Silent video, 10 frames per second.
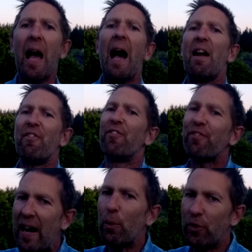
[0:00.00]
and
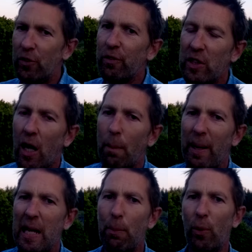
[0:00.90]
thousands of young
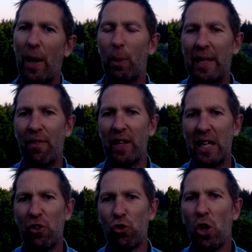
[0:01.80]
people that were living
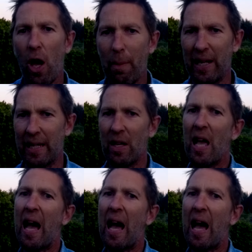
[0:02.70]
in Germany.